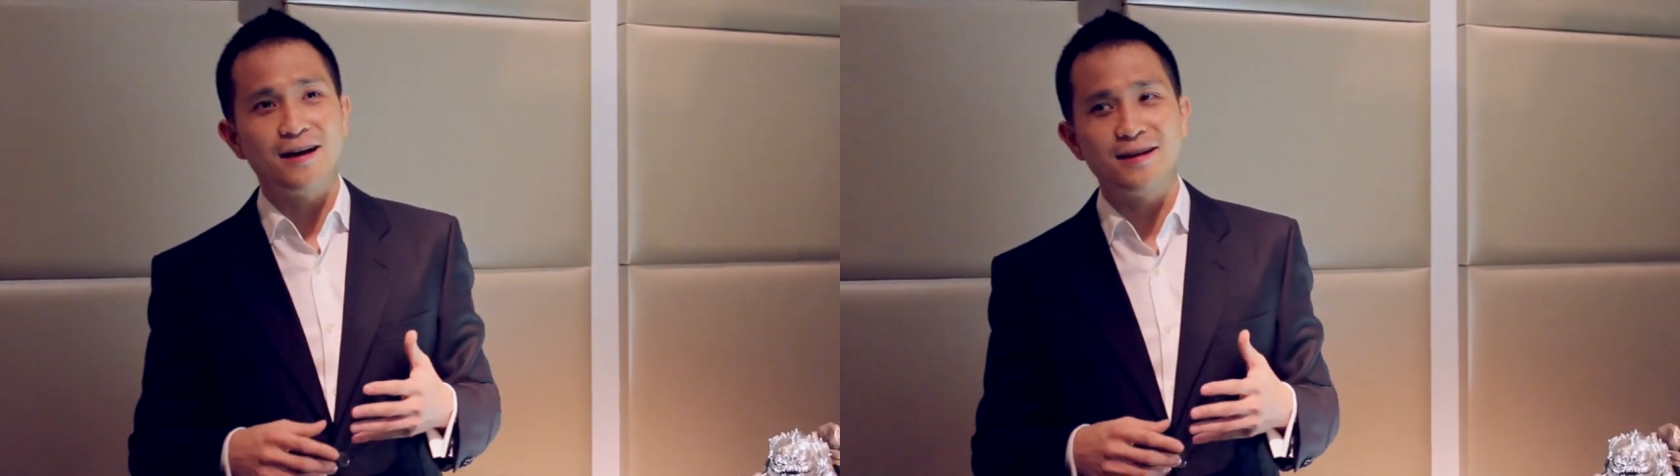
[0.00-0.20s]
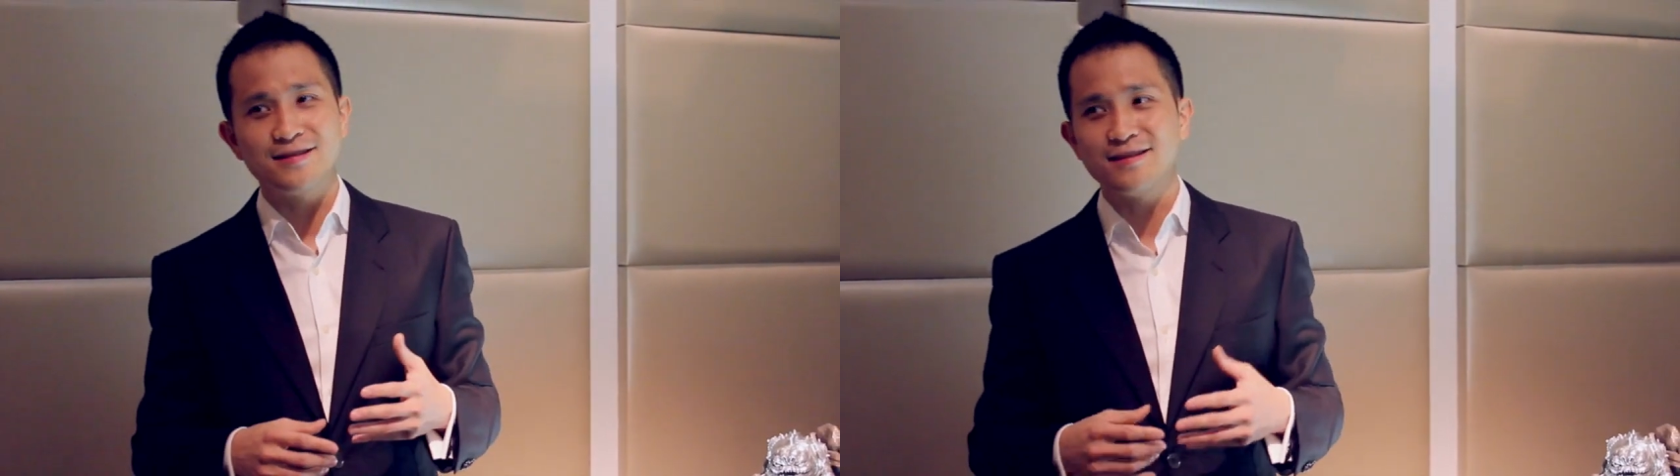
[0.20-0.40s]

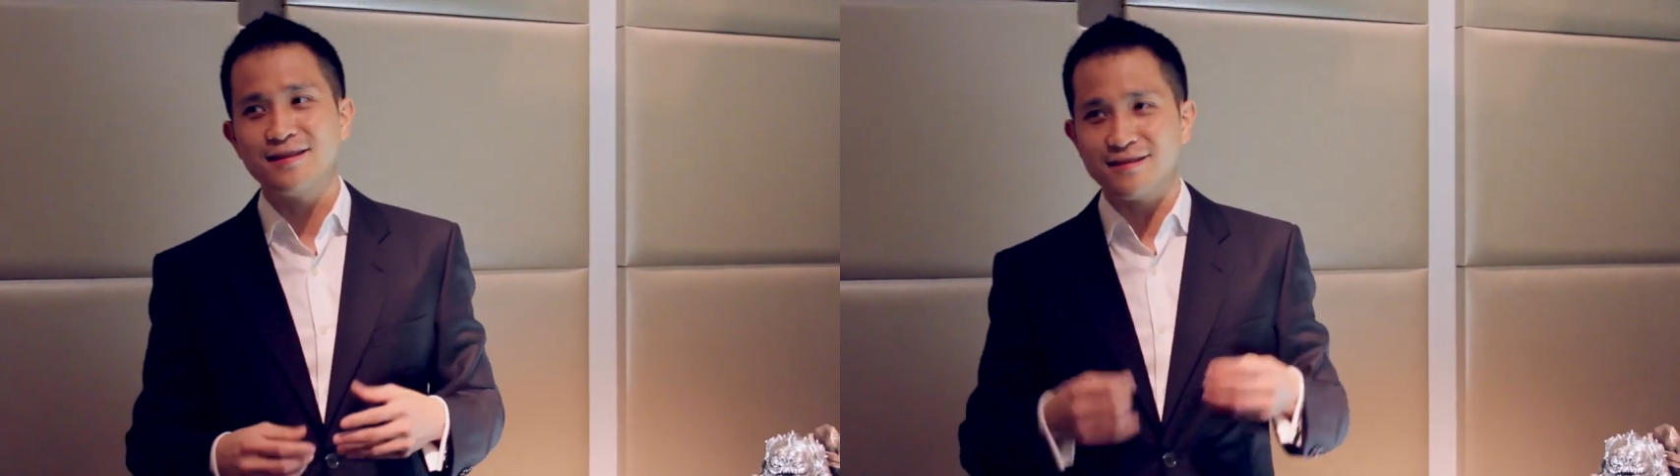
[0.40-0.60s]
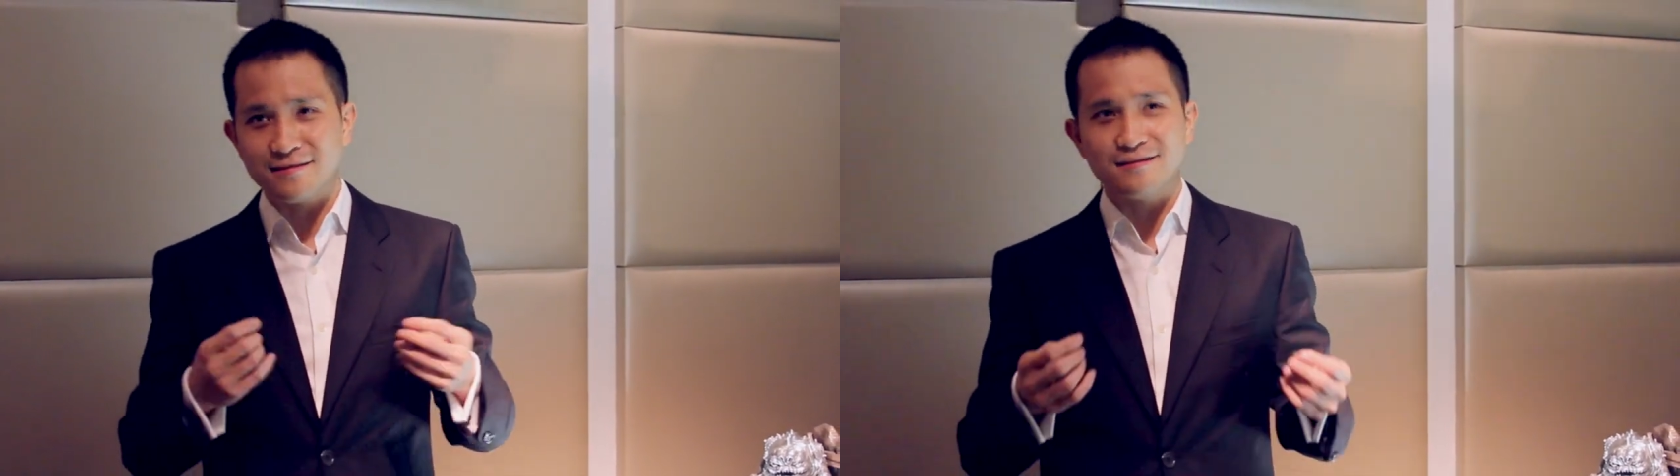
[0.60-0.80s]
And they
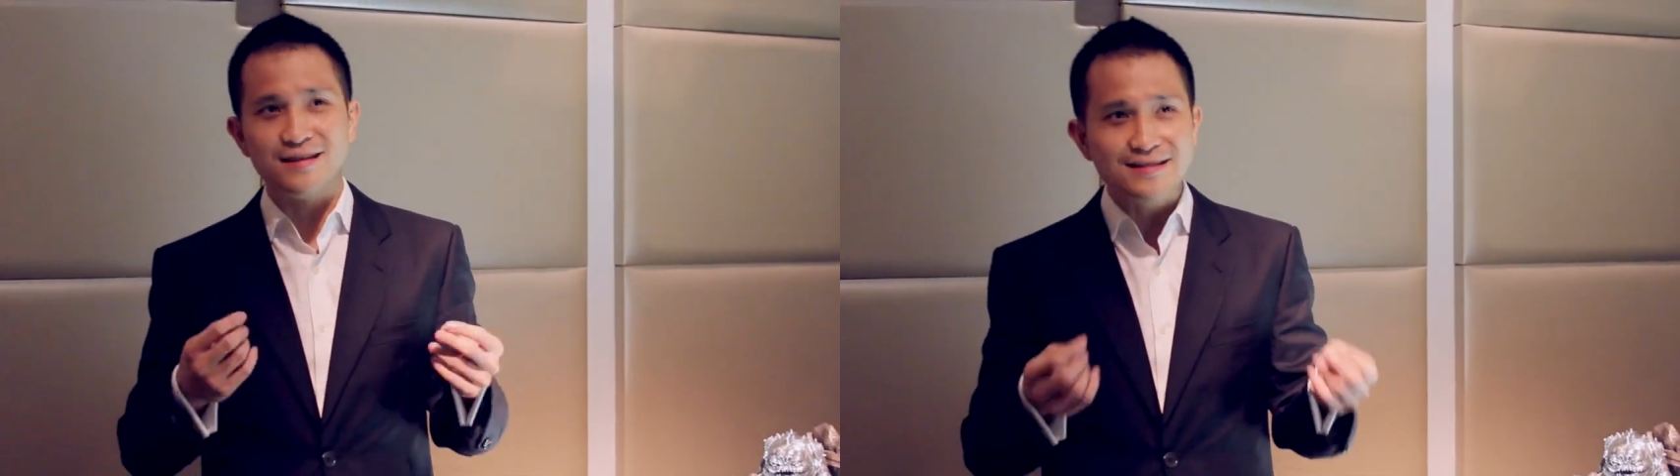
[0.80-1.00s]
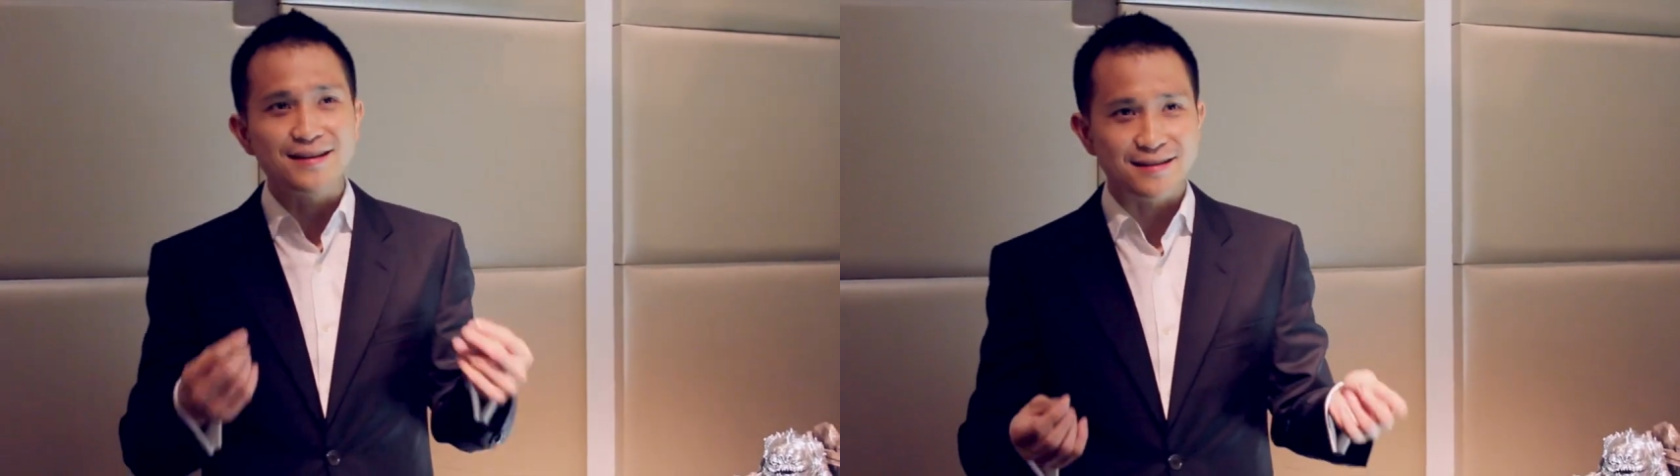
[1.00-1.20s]
said that
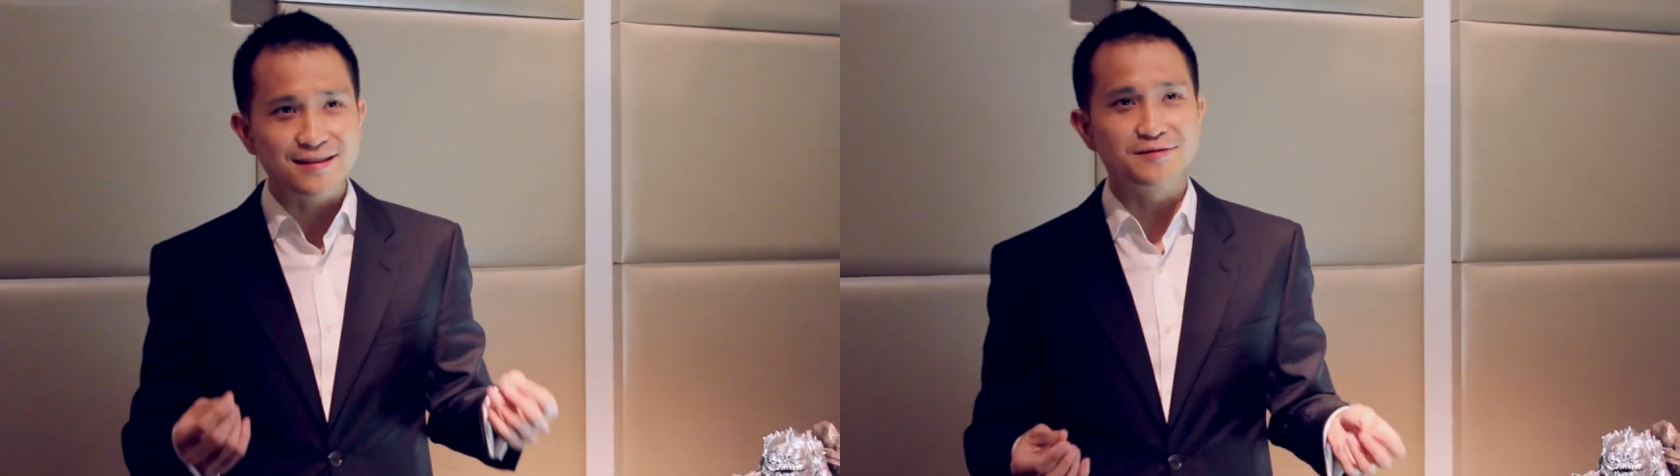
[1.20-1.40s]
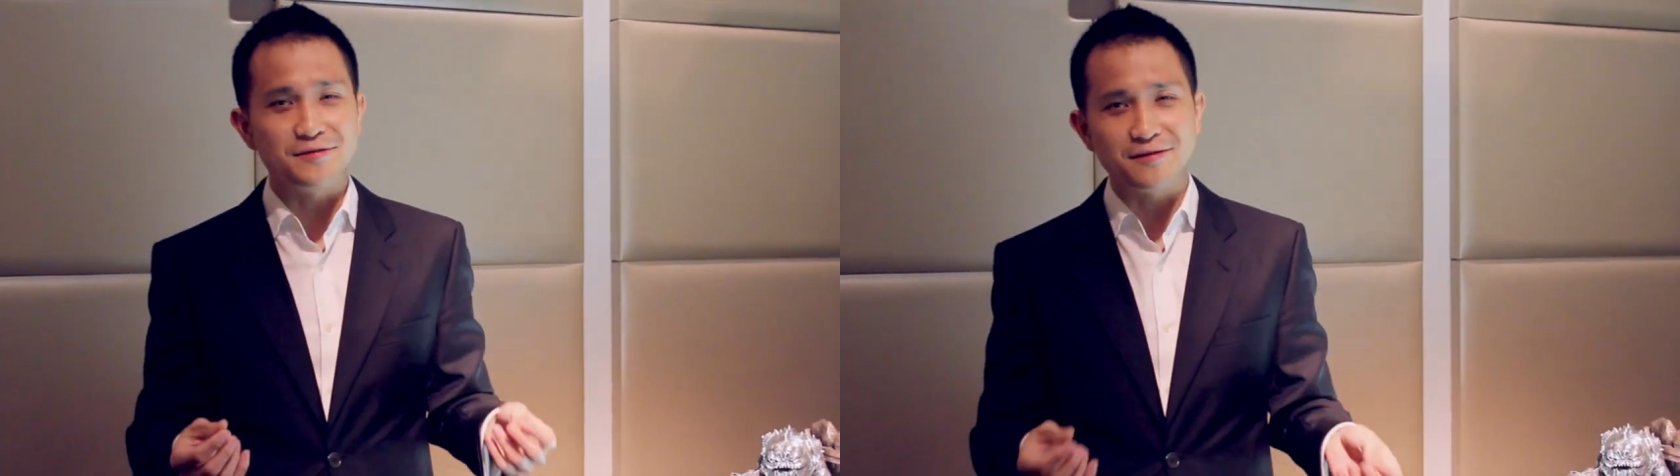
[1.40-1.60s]
these are the
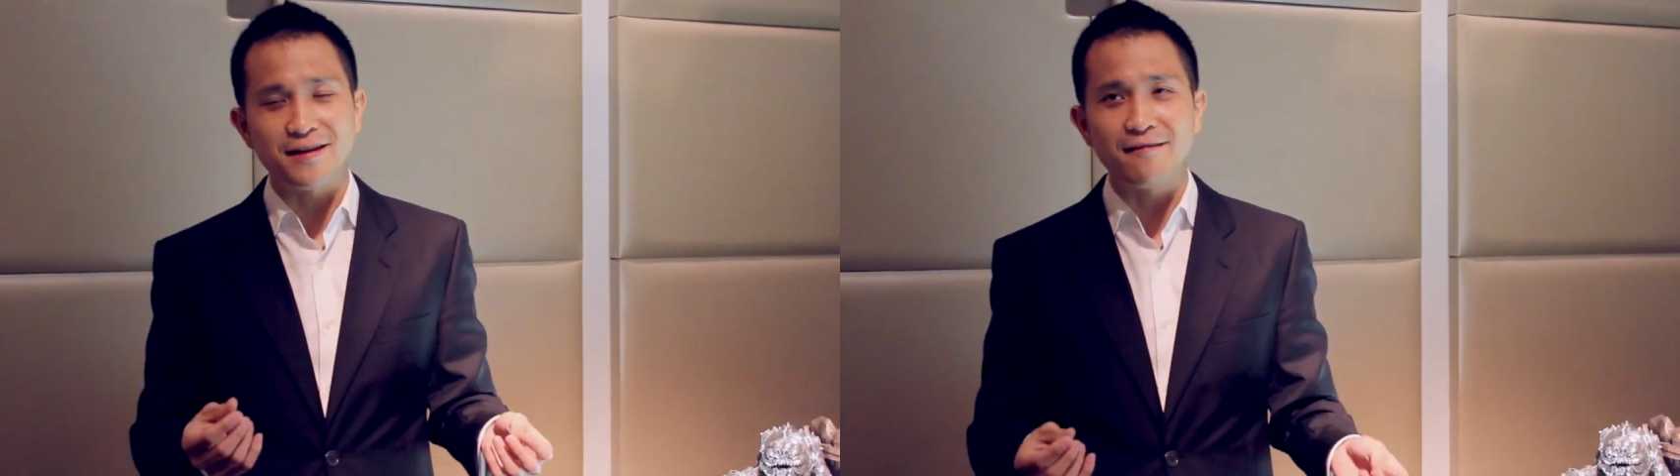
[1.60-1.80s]
things you need to